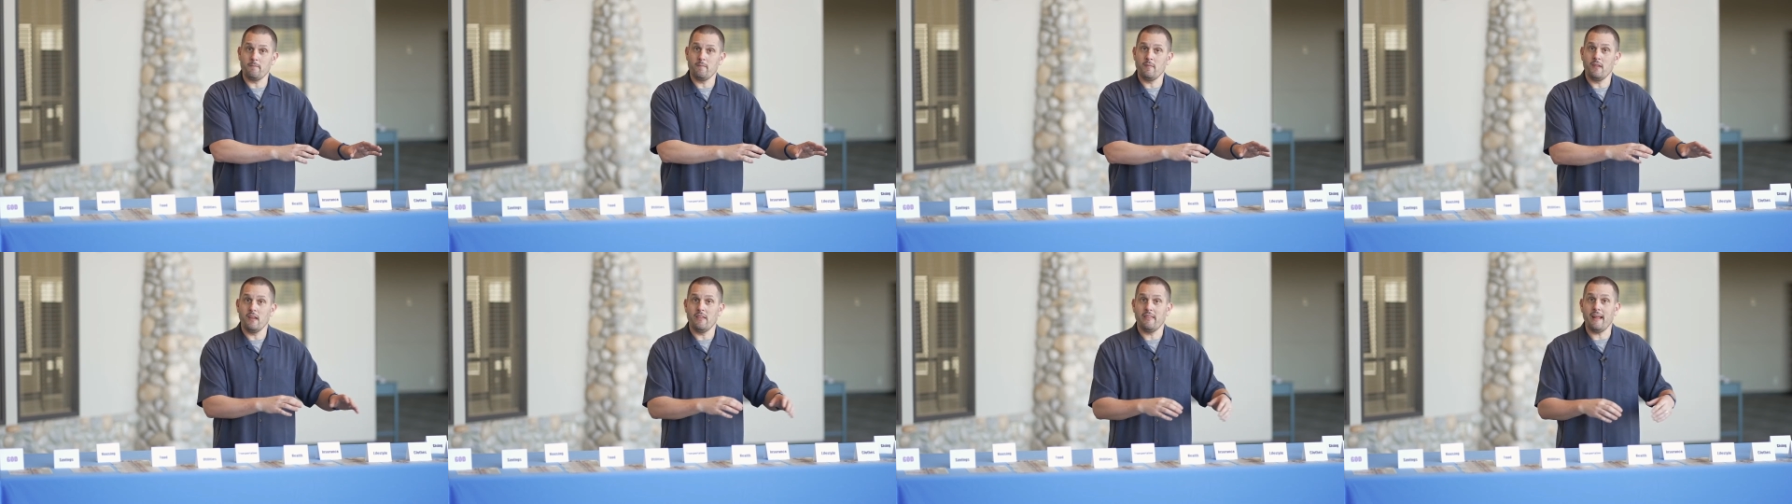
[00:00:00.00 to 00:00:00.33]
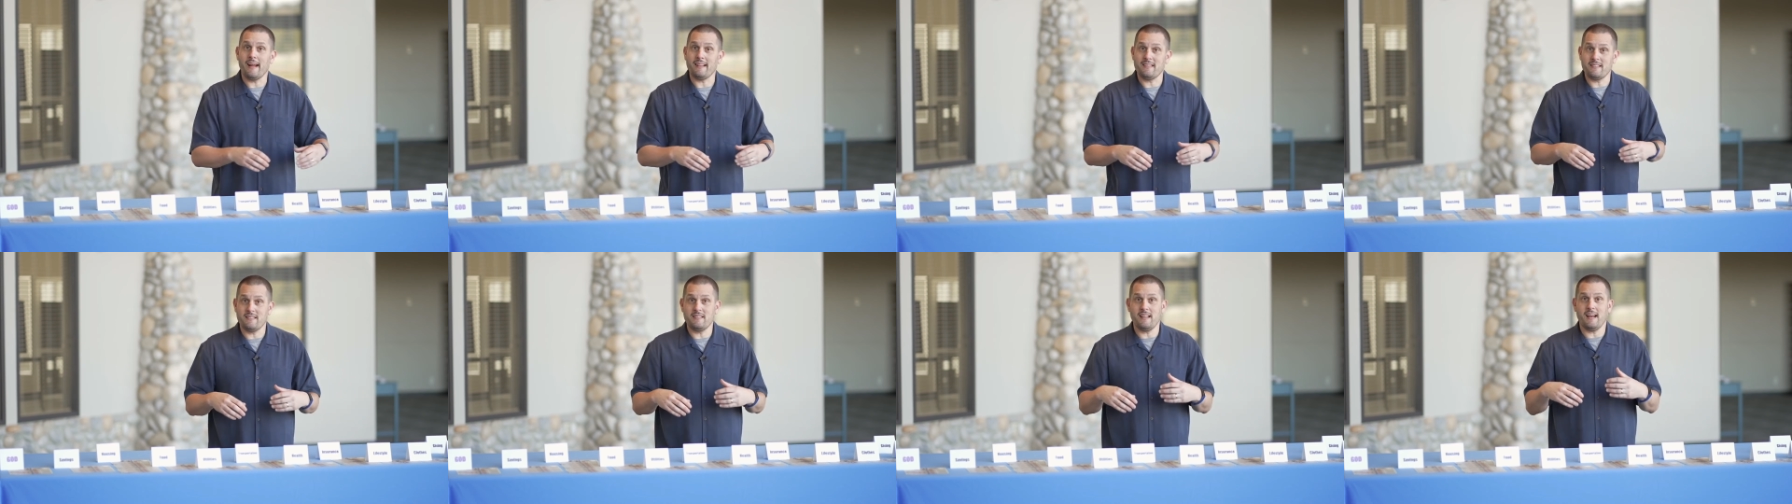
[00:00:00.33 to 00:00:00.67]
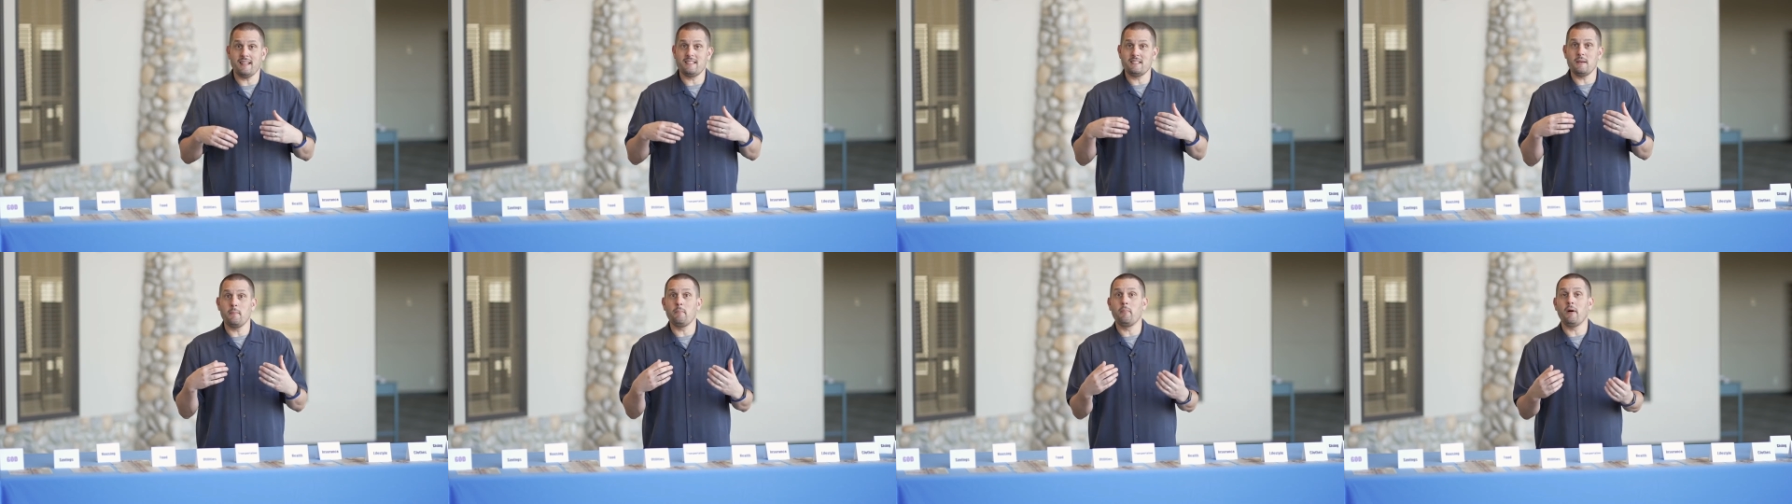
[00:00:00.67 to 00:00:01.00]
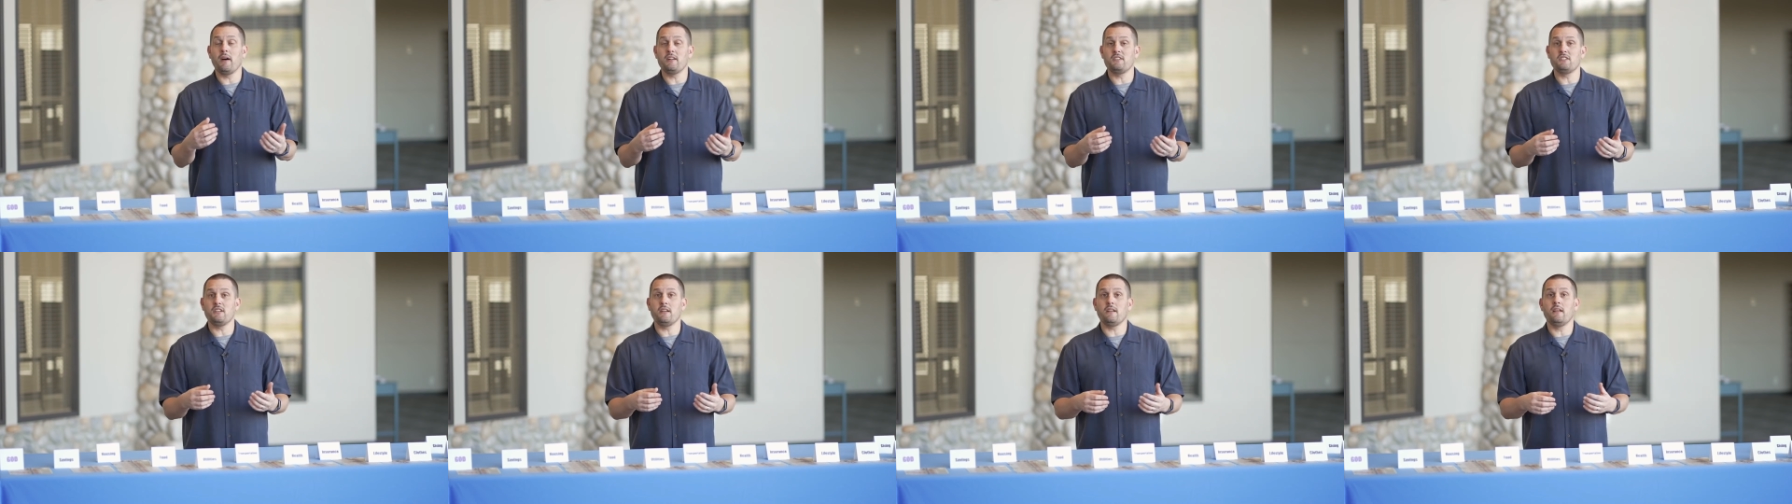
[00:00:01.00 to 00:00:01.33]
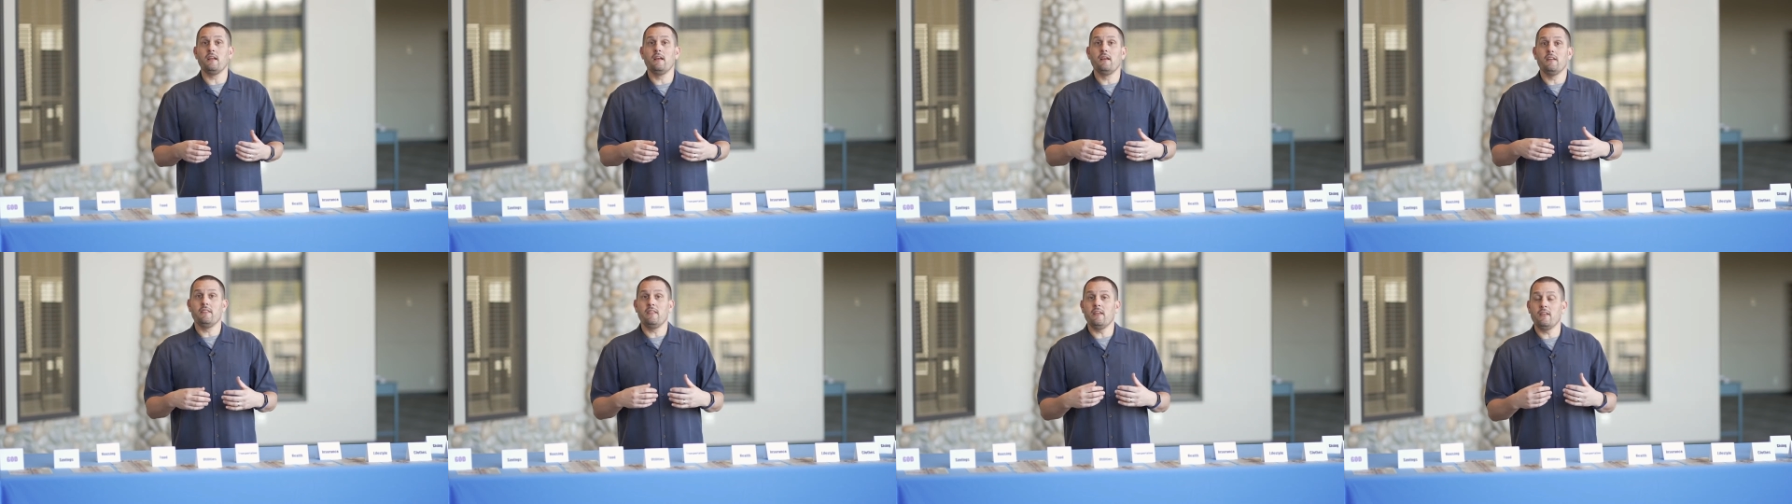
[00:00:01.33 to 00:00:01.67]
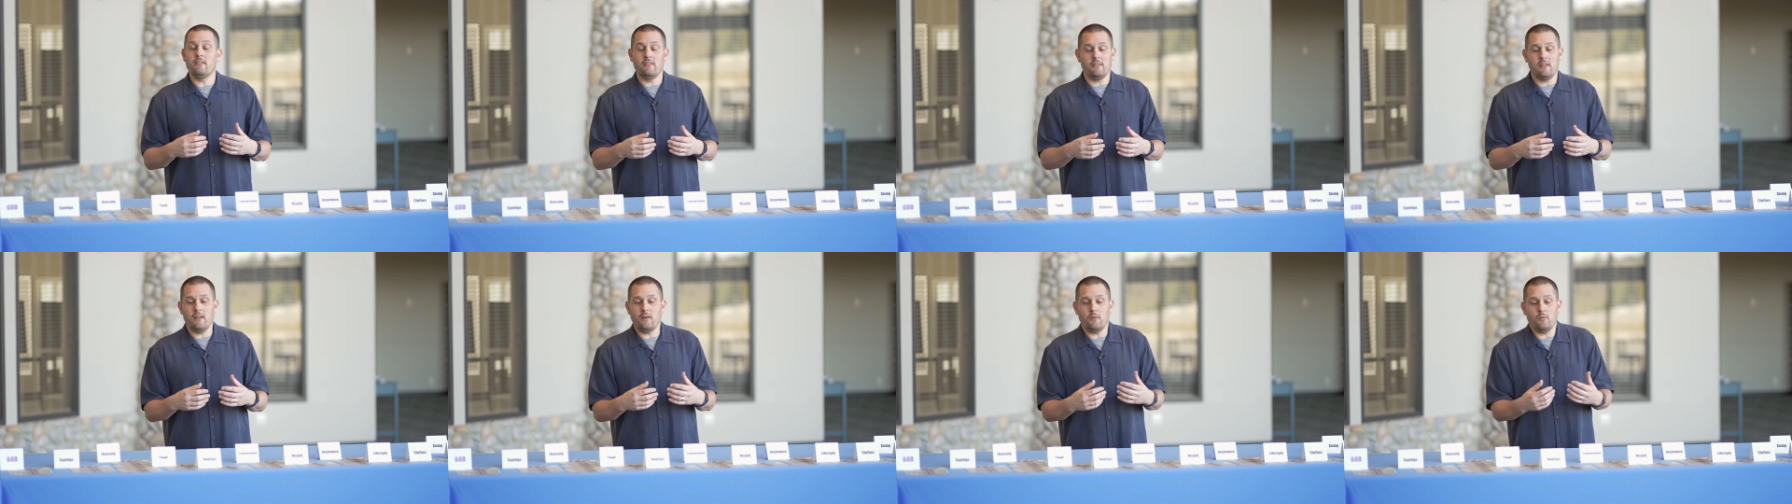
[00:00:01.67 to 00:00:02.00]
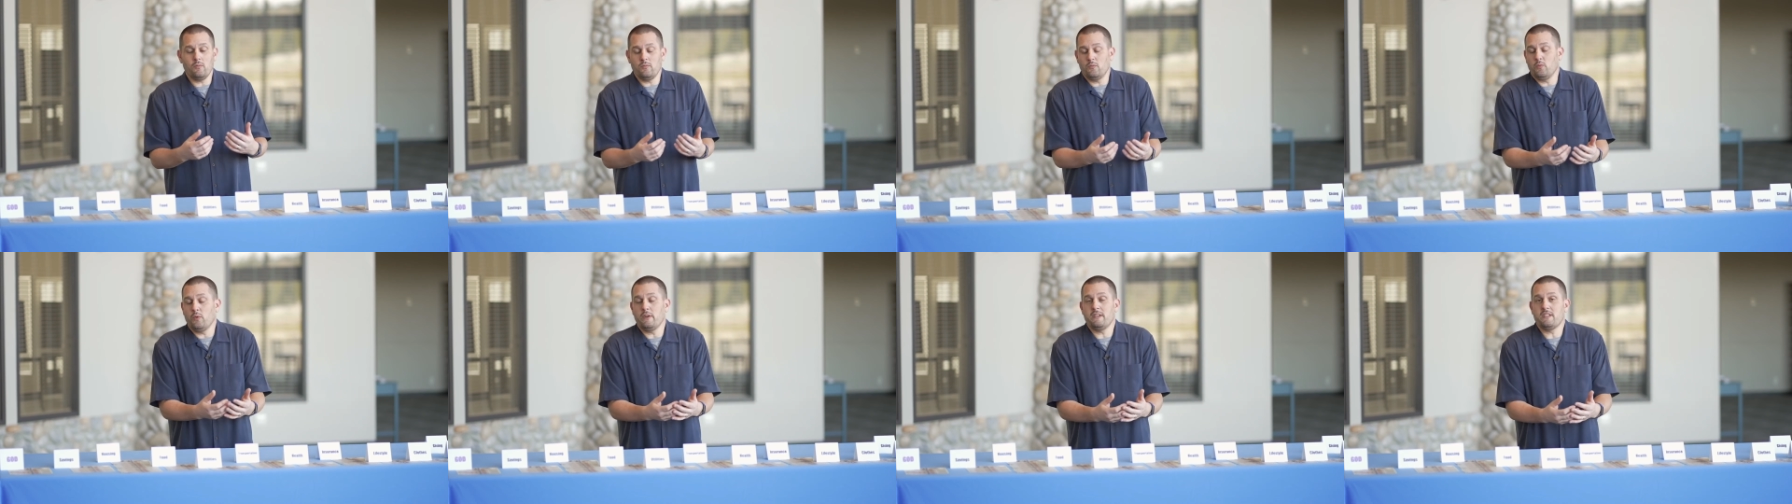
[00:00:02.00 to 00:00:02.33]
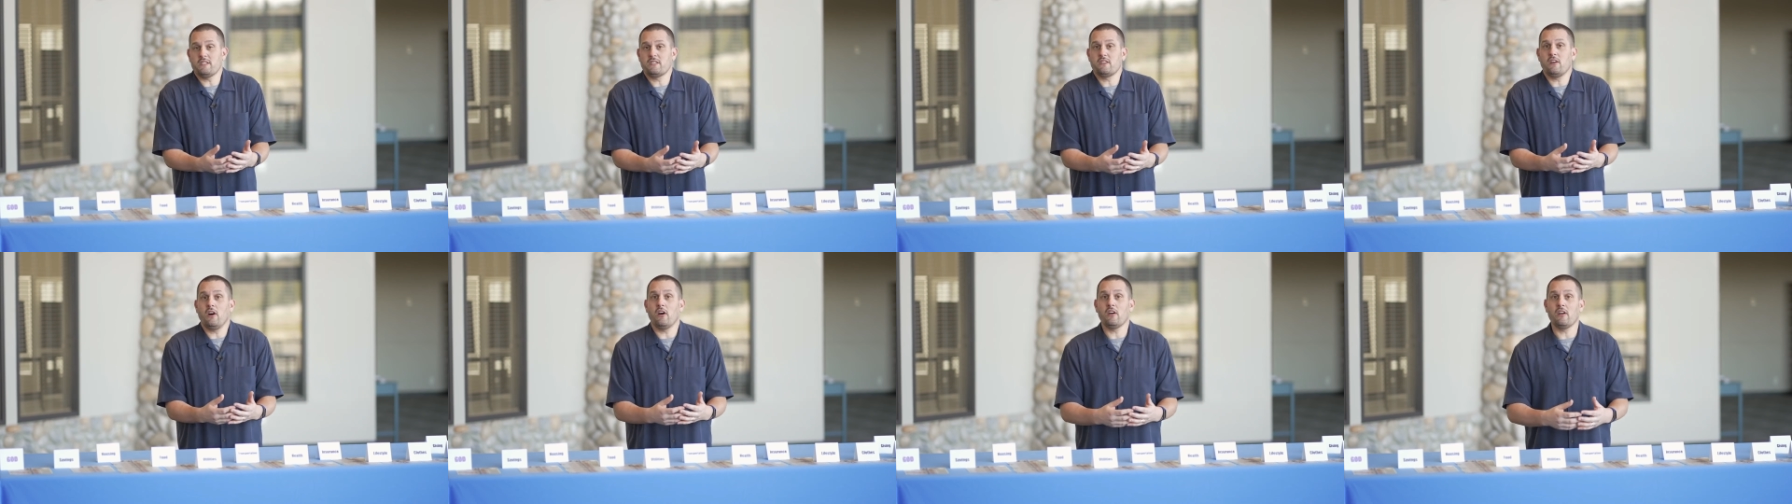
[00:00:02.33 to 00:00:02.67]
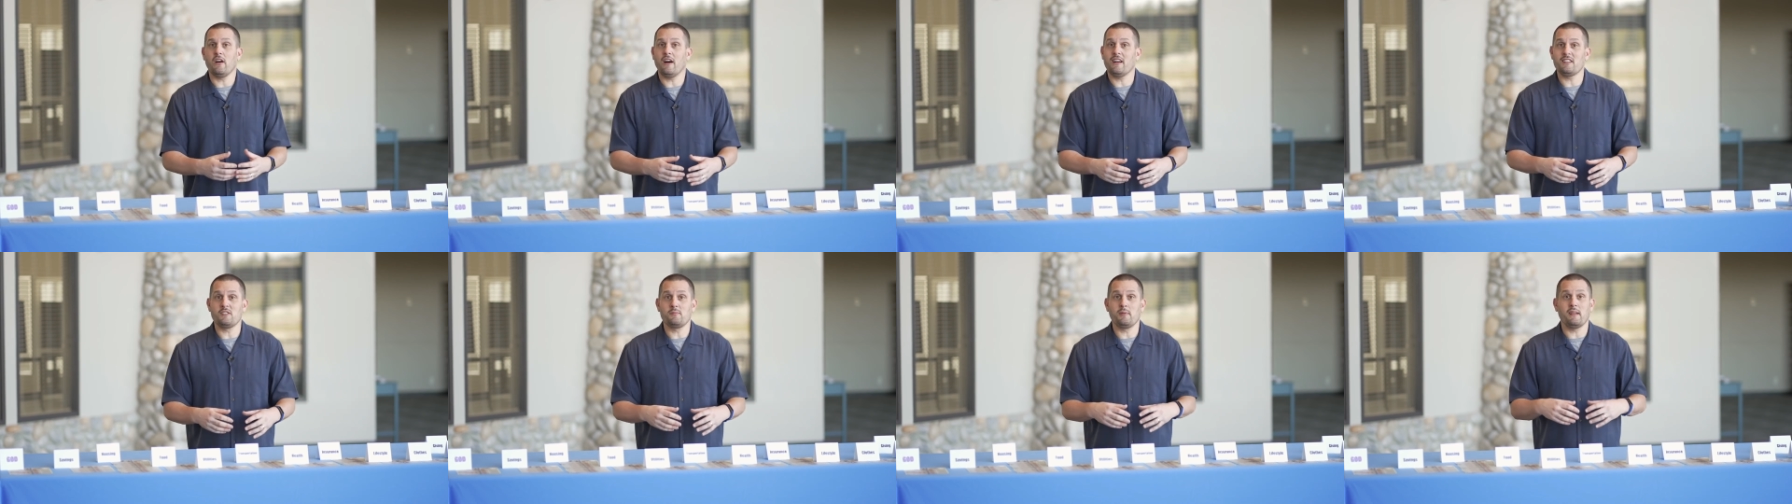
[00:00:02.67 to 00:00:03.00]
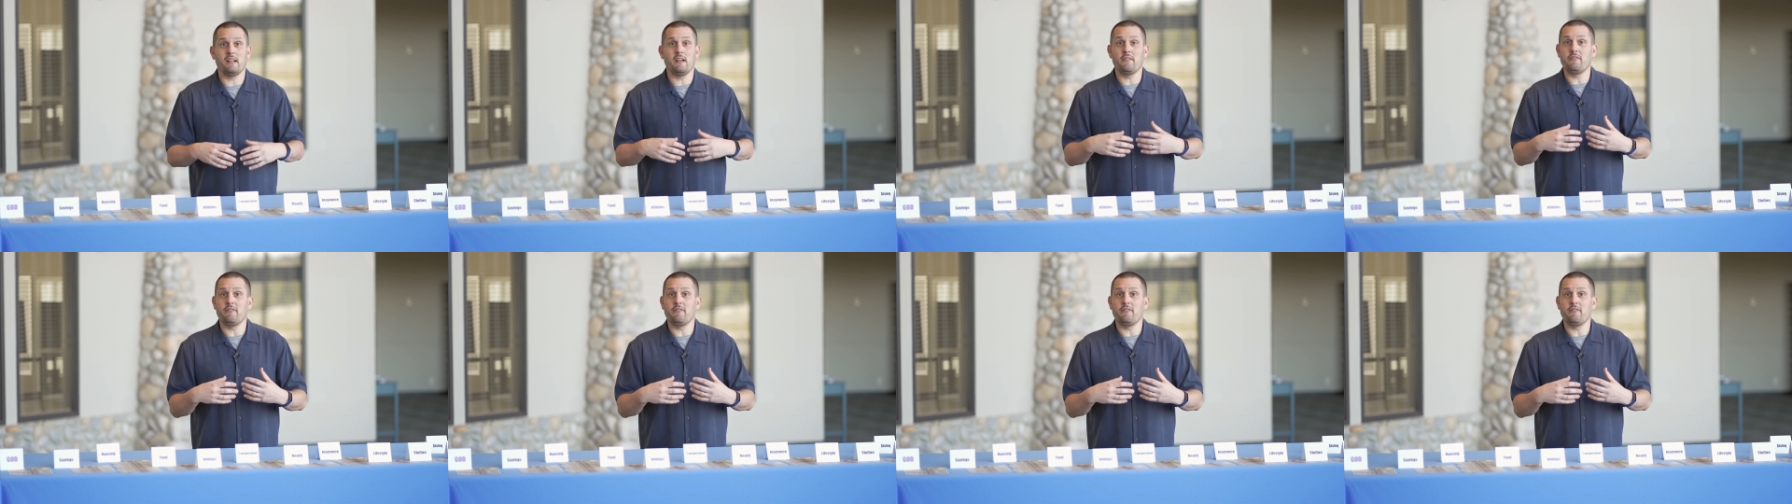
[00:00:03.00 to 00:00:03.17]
That's a budget that we just call God's plan.